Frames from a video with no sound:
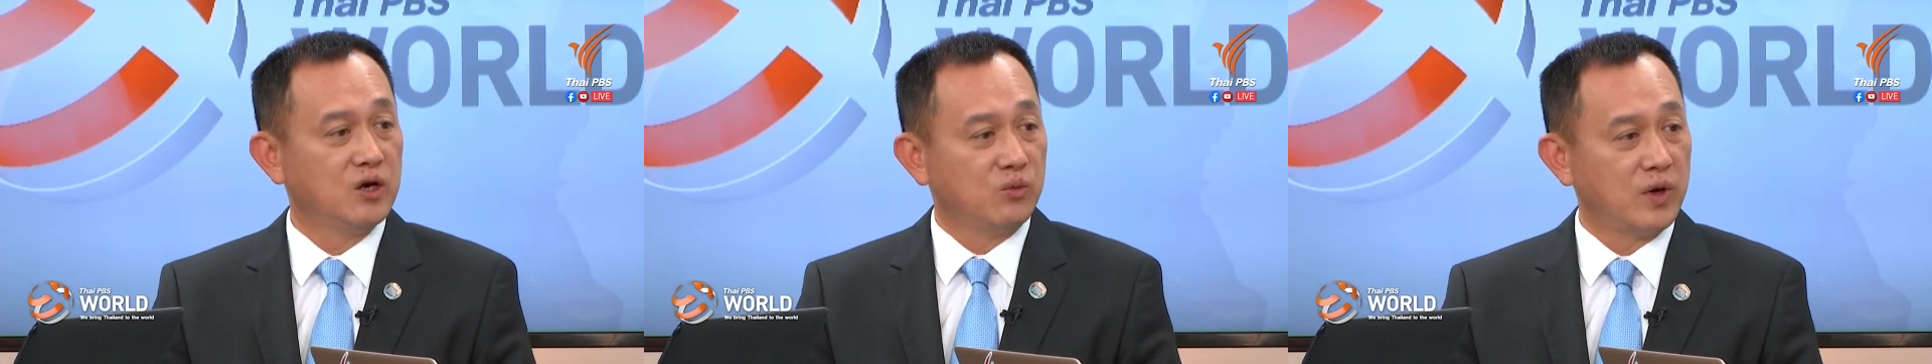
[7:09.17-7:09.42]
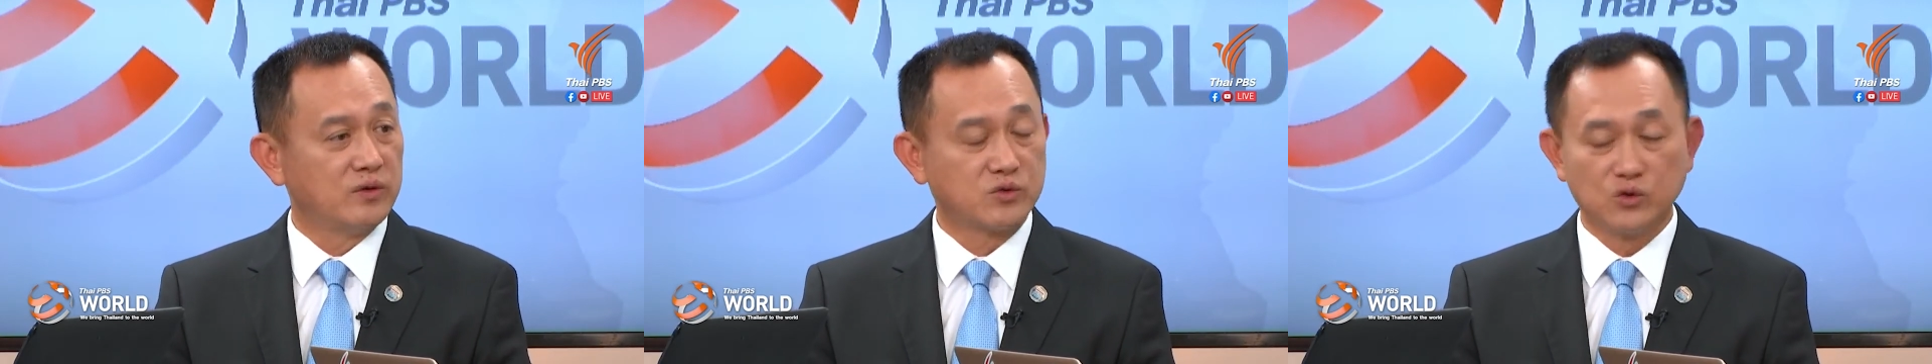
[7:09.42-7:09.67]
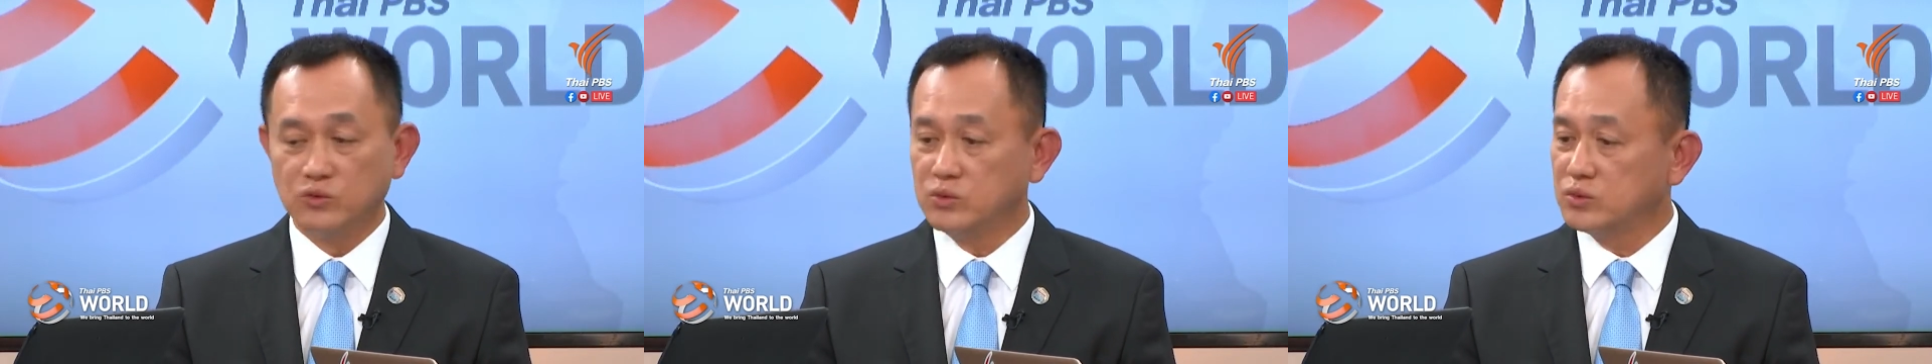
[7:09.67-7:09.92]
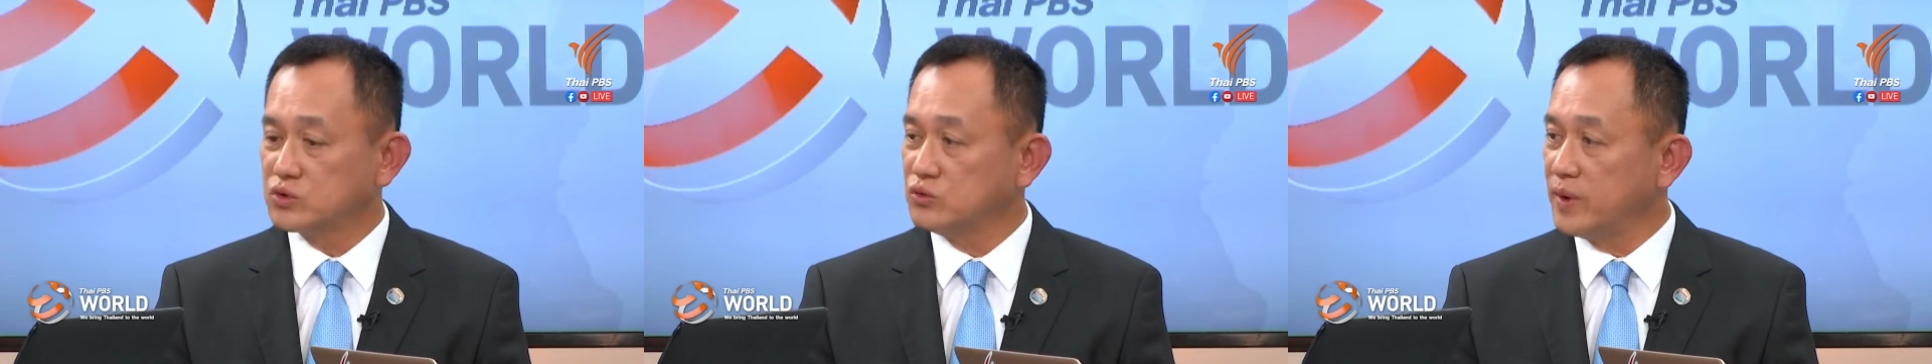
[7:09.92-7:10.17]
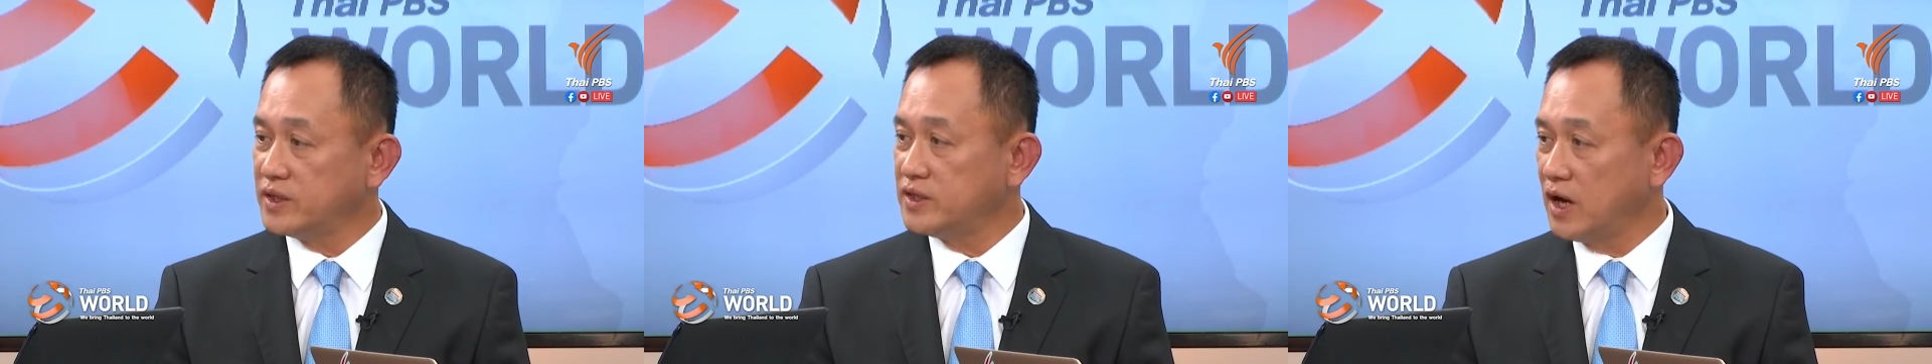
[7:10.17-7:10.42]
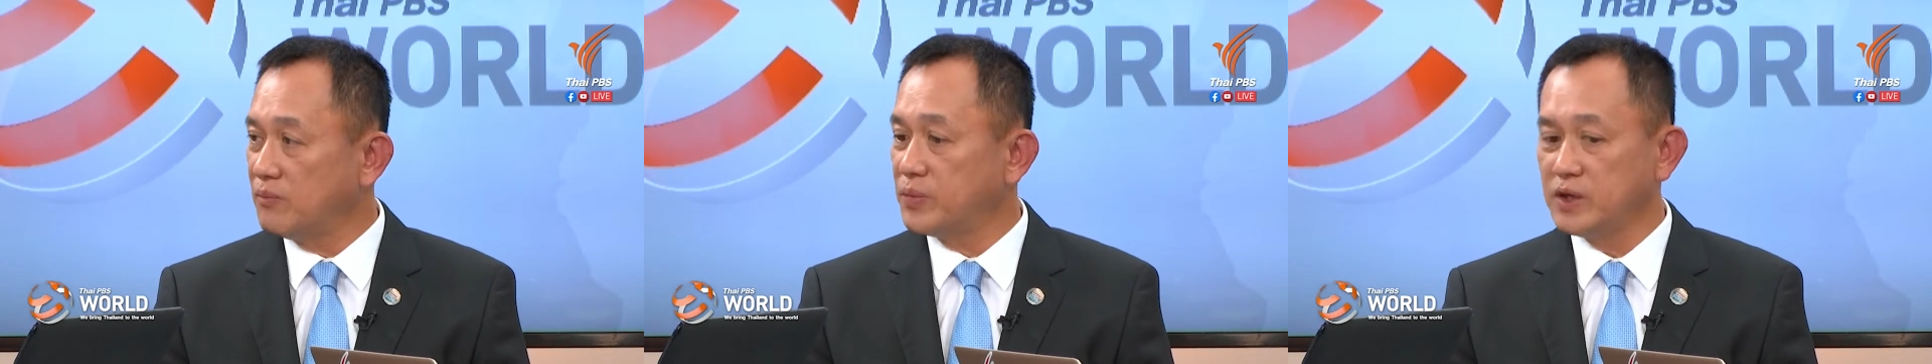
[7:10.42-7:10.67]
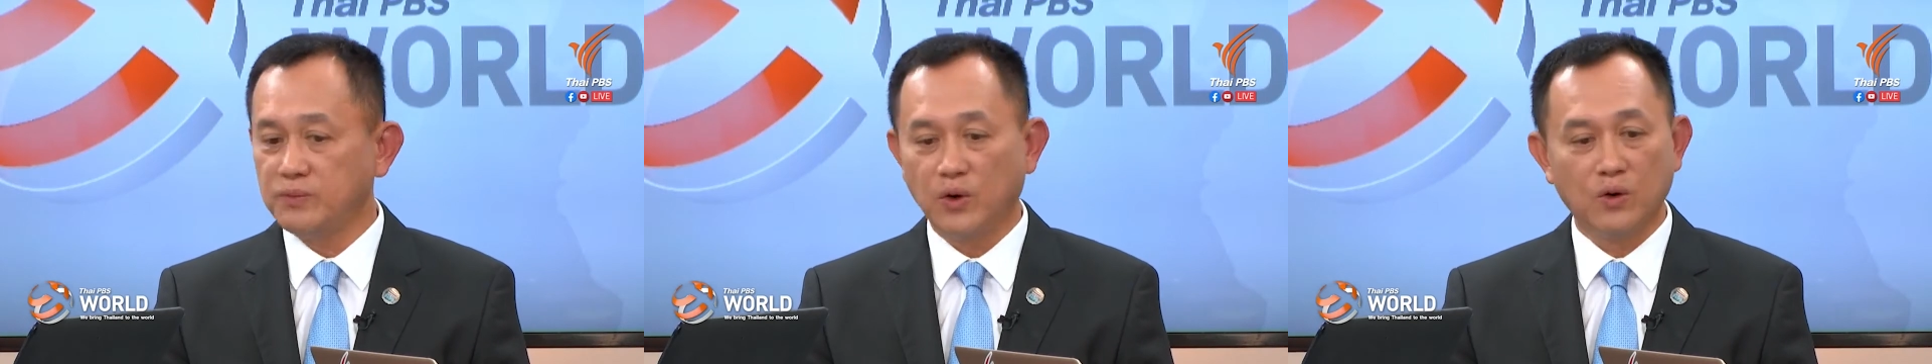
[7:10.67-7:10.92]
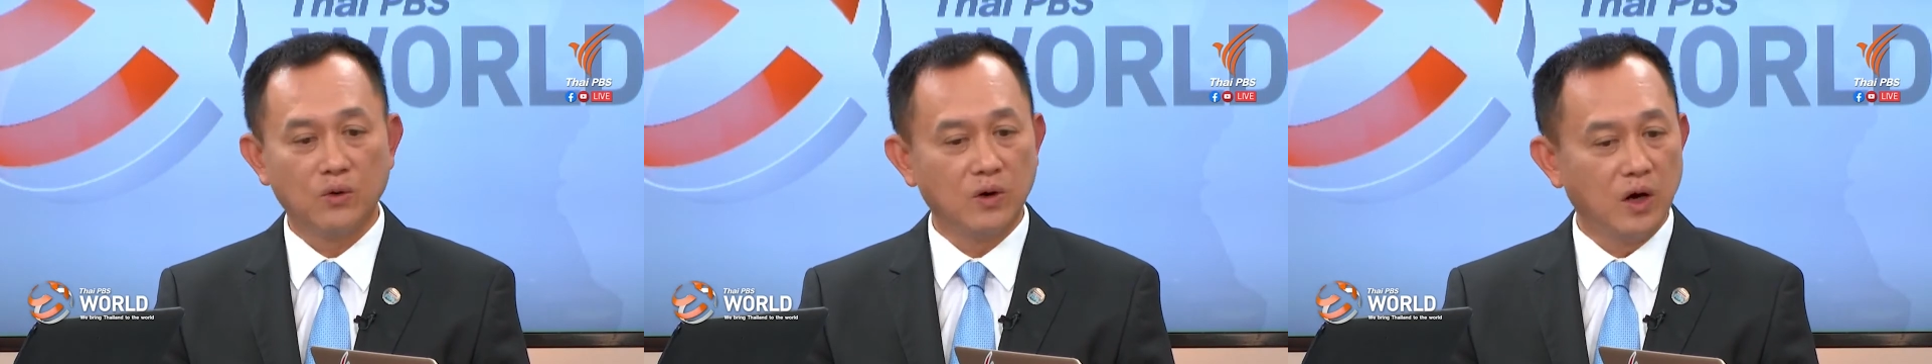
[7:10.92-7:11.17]
where too many young
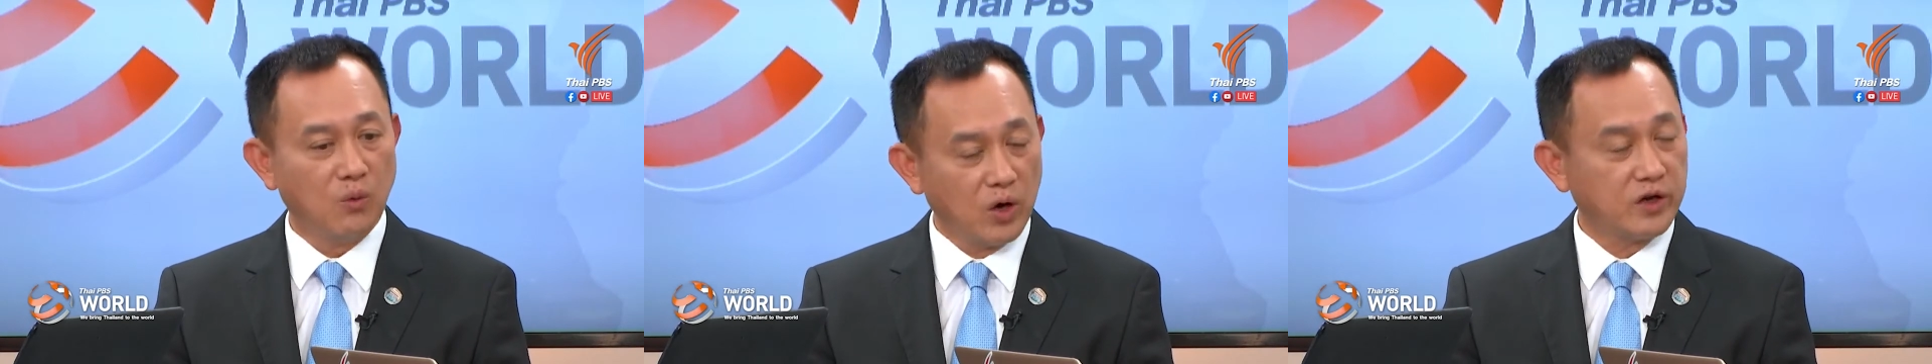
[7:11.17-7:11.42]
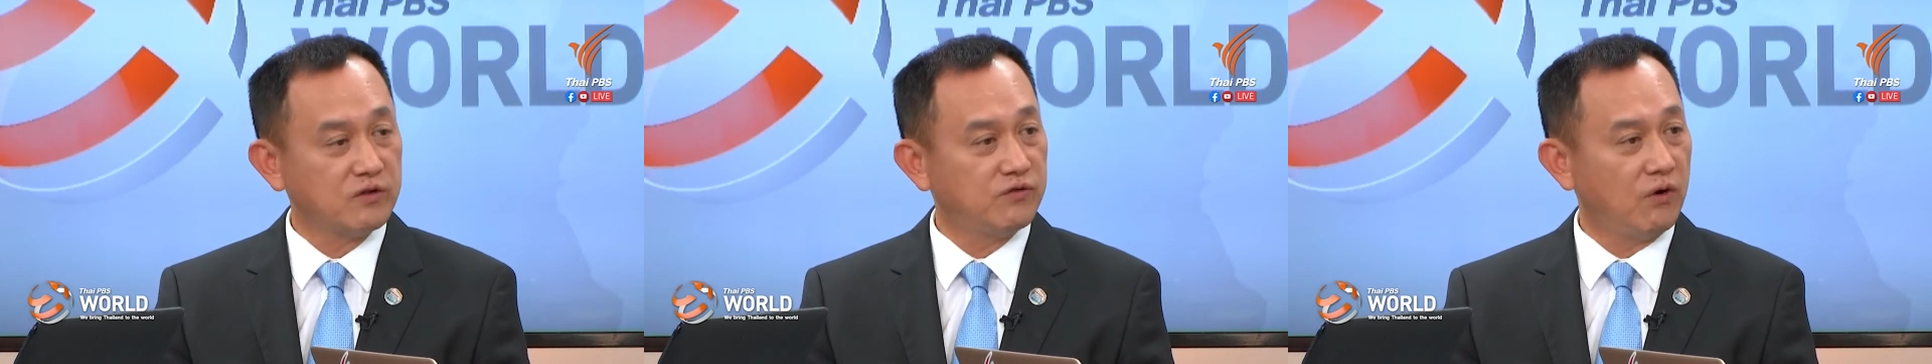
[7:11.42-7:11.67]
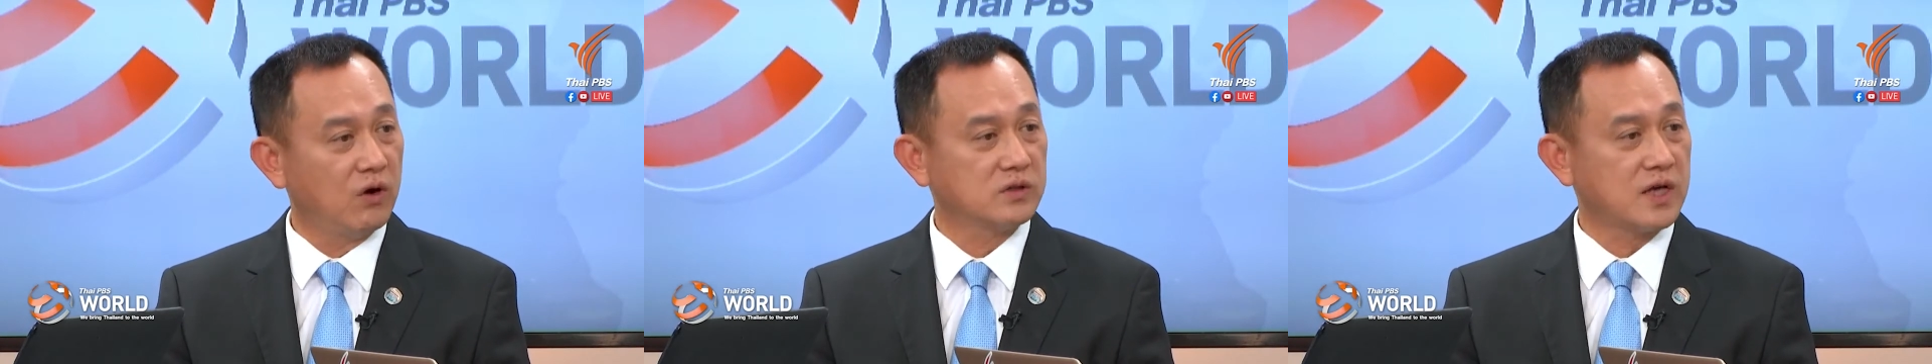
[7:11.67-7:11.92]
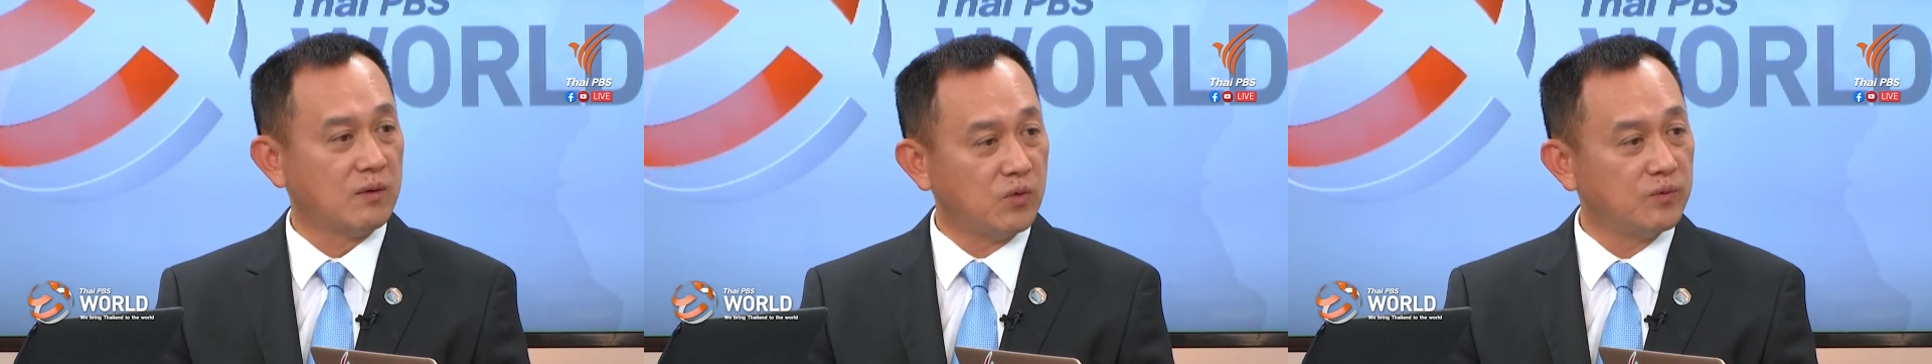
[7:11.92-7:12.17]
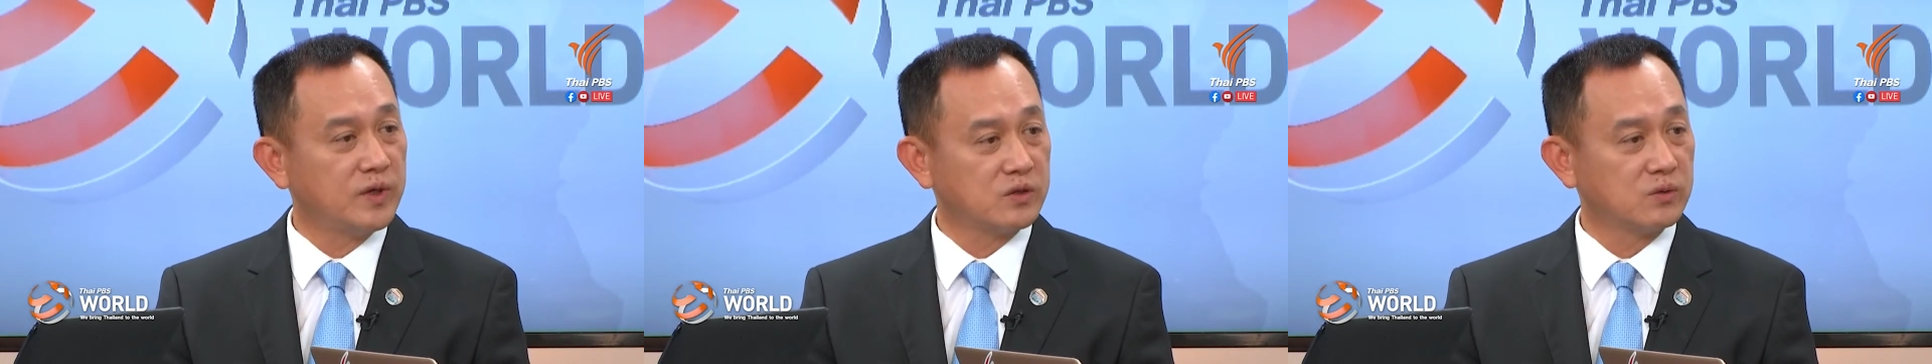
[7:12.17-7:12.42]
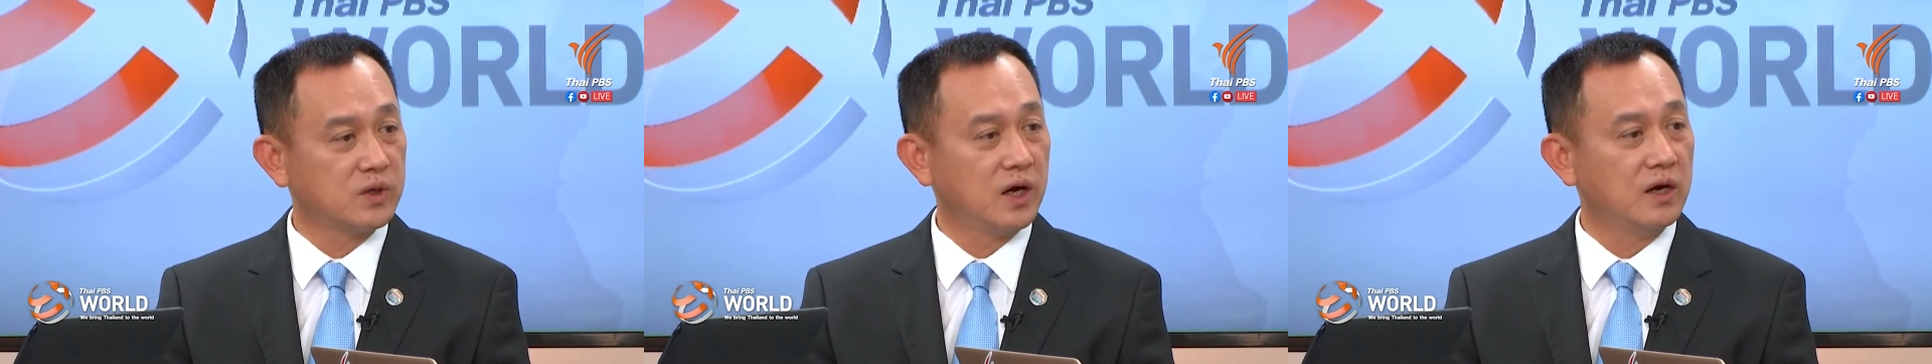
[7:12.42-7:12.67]
people, working force are moving to